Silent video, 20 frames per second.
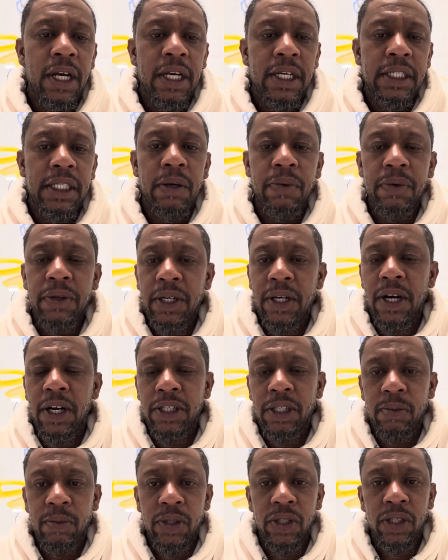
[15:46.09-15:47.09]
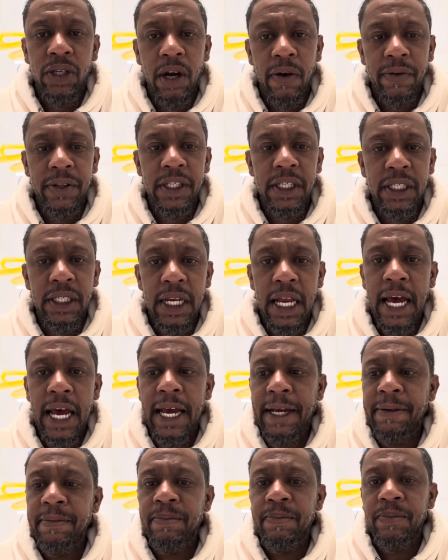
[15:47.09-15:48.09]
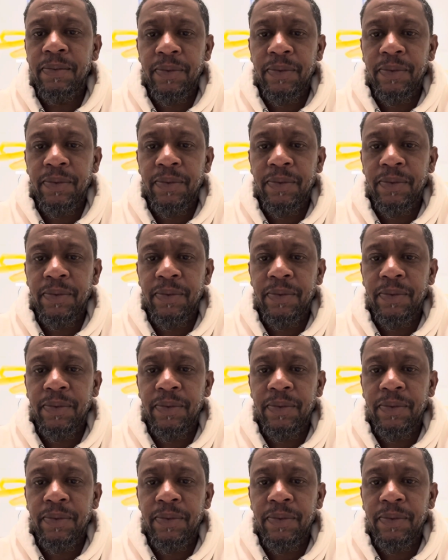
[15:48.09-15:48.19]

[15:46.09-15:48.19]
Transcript: see what the customer service is like.